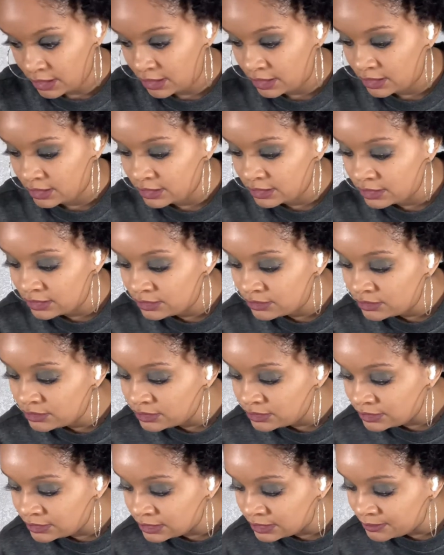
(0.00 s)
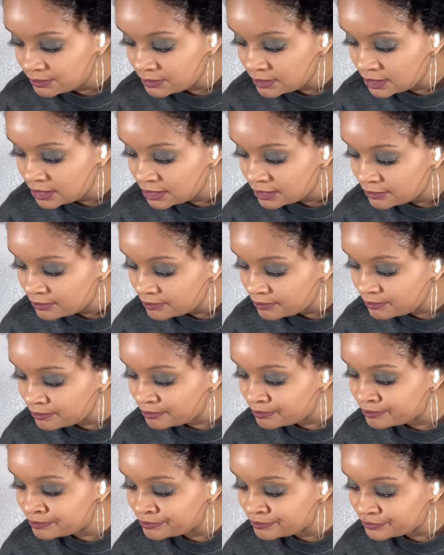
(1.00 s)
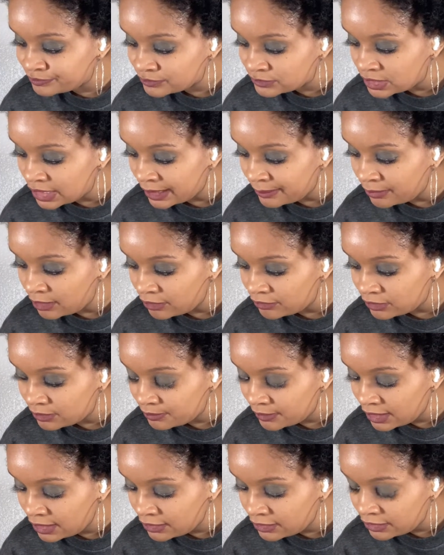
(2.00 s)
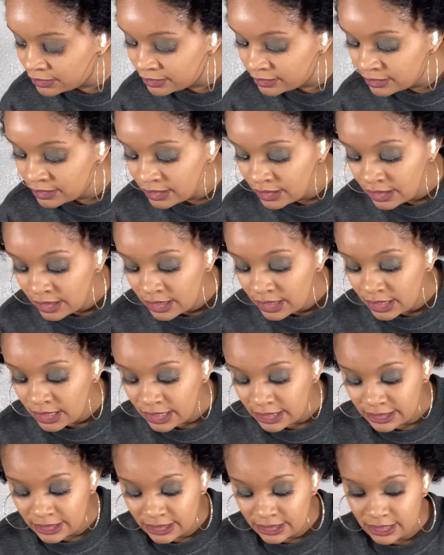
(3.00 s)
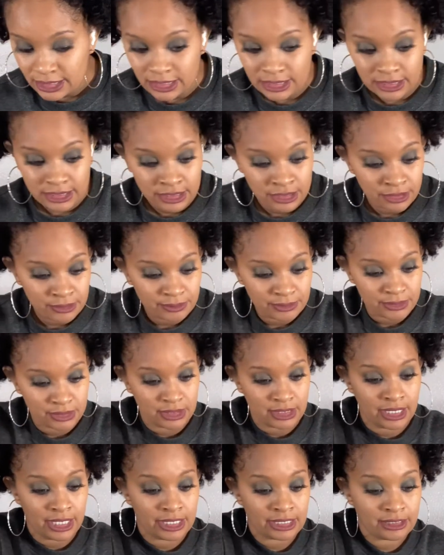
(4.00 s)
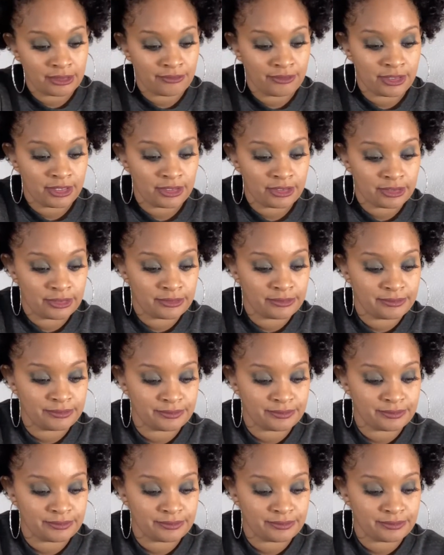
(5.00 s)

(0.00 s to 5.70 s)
Okay, then you dip it, tap off the powder. I did that thing, you put the activator.